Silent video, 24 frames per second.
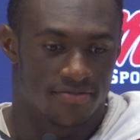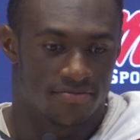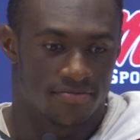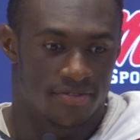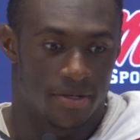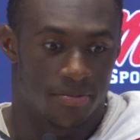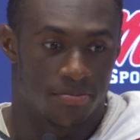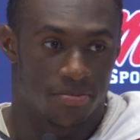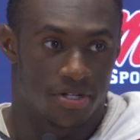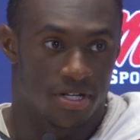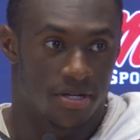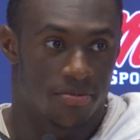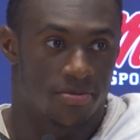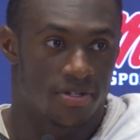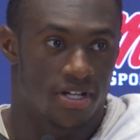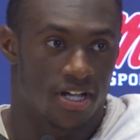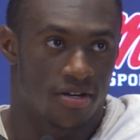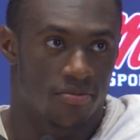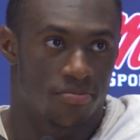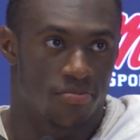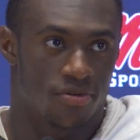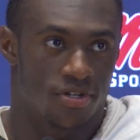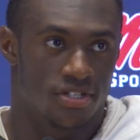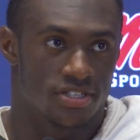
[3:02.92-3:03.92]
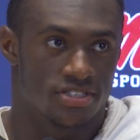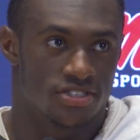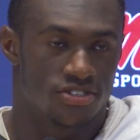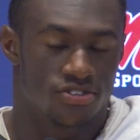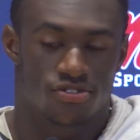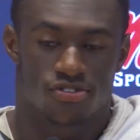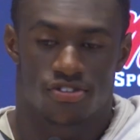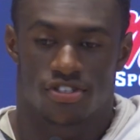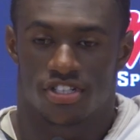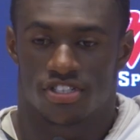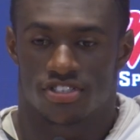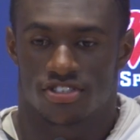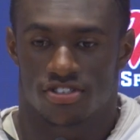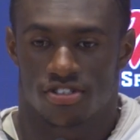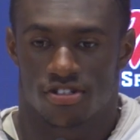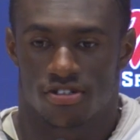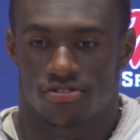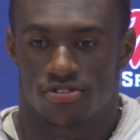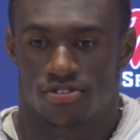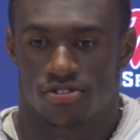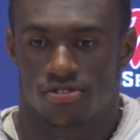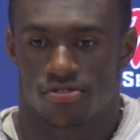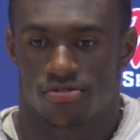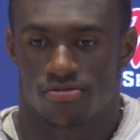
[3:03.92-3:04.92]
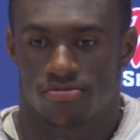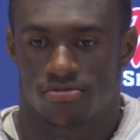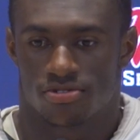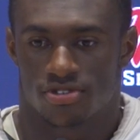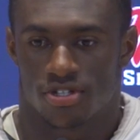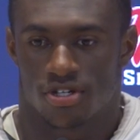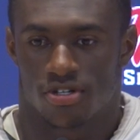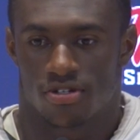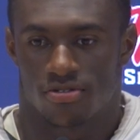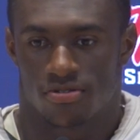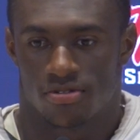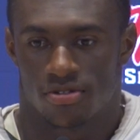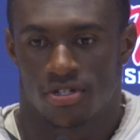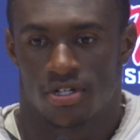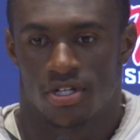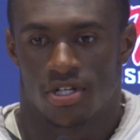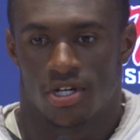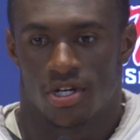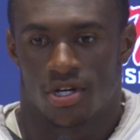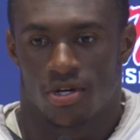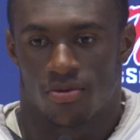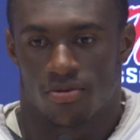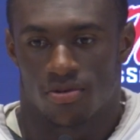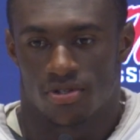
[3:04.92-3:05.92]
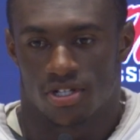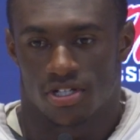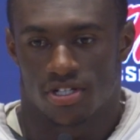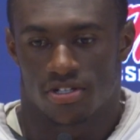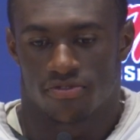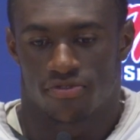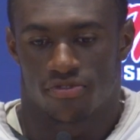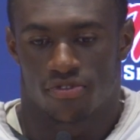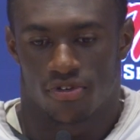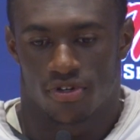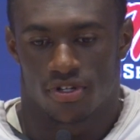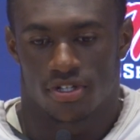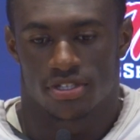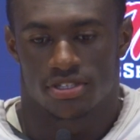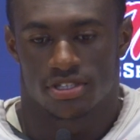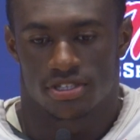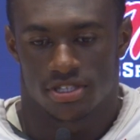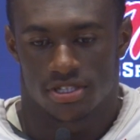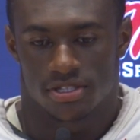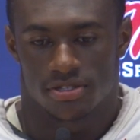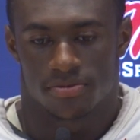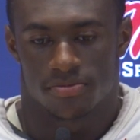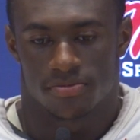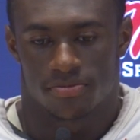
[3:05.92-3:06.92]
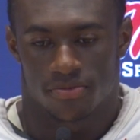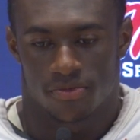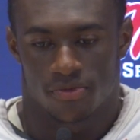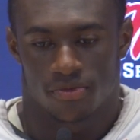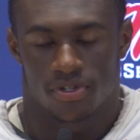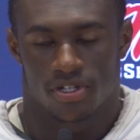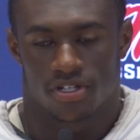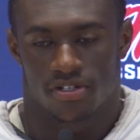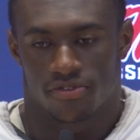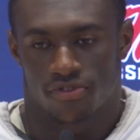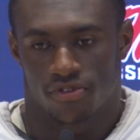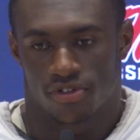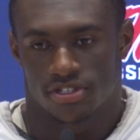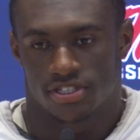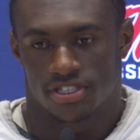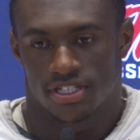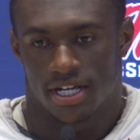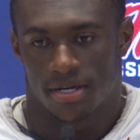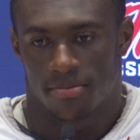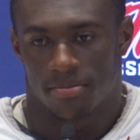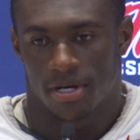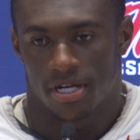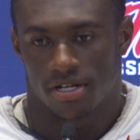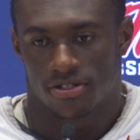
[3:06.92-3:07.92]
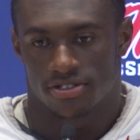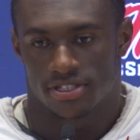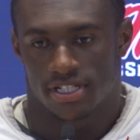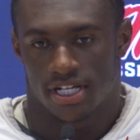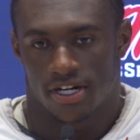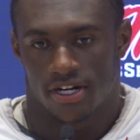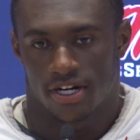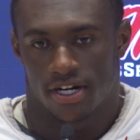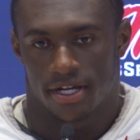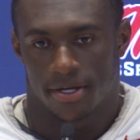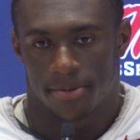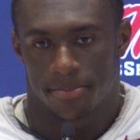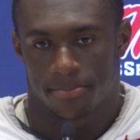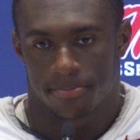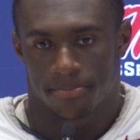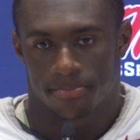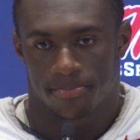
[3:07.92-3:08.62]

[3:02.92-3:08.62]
They put up a lot of points 2 years ago, too. So we're looking forward to that battle Saturday.